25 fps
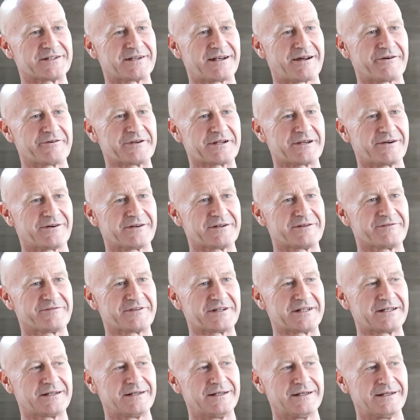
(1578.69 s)
You know, he'd kind
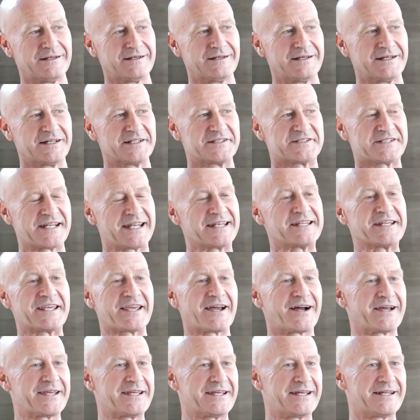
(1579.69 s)
of uh,
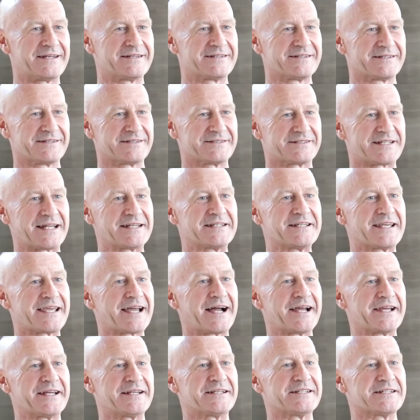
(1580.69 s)
dedicating
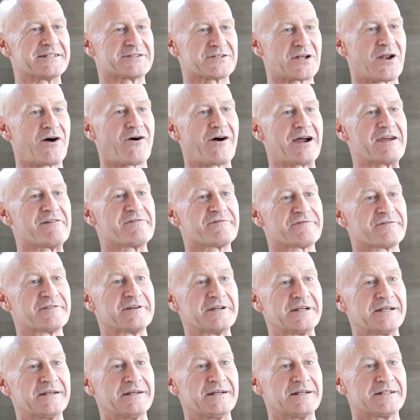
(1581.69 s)
dedicated his life
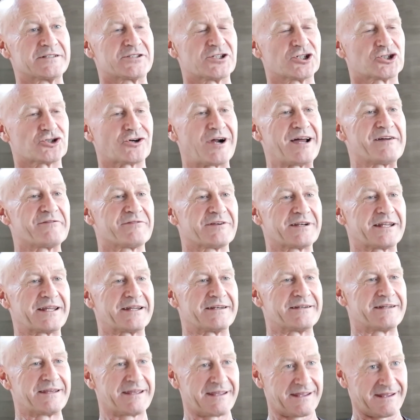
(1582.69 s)
to
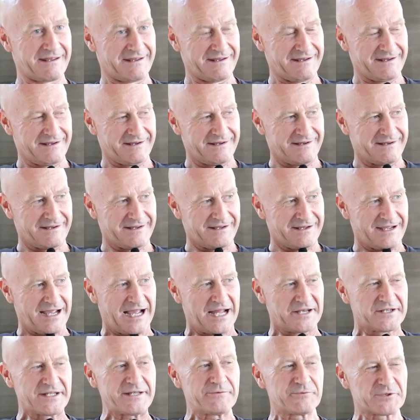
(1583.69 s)
travelling,
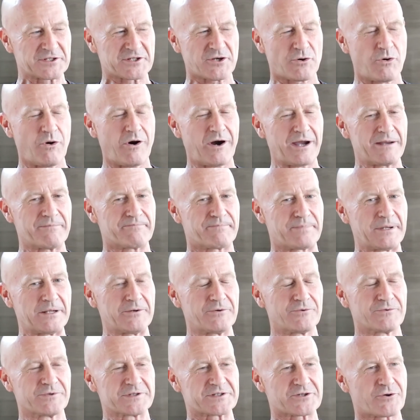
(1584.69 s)
and he was quite
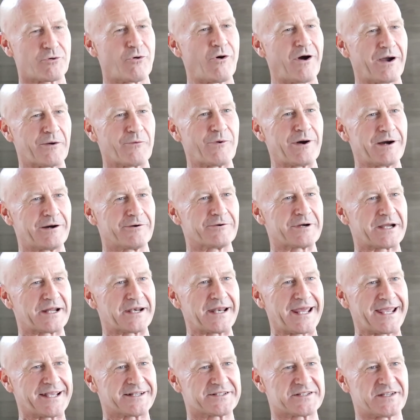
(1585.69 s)
Bill was quite well
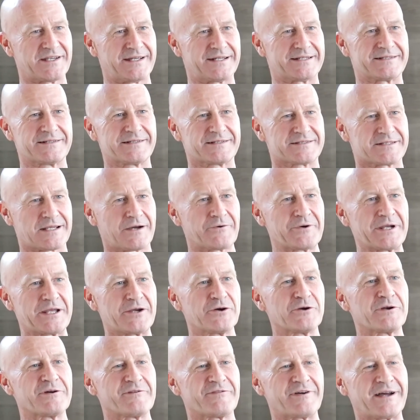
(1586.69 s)
connected, so he
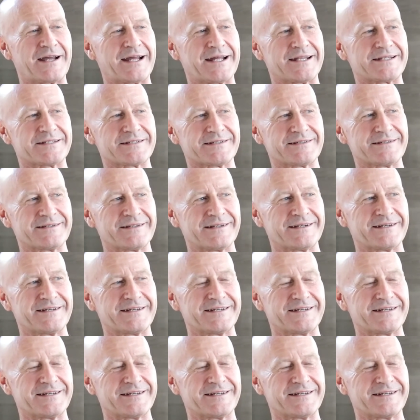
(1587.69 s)
could have had